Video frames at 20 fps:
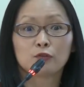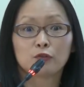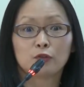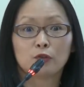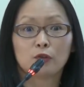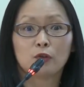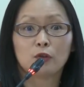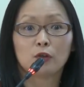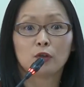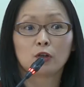
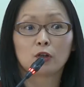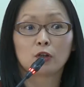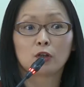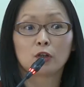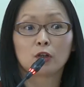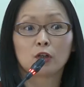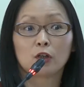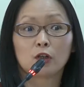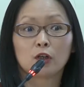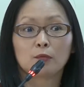
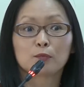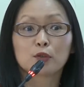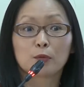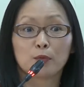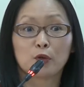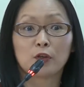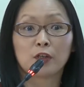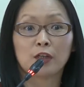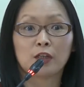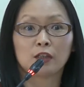for
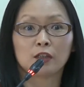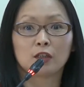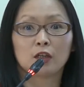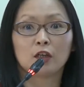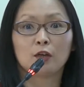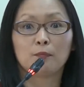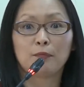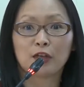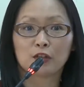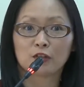promoting
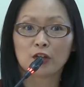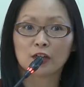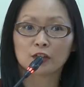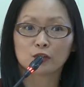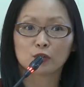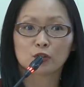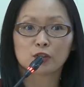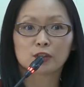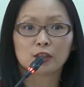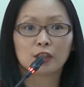a better
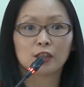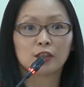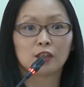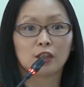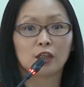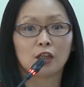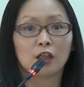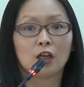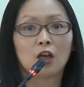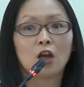
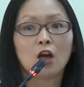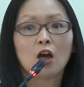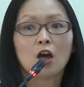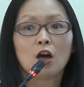understanding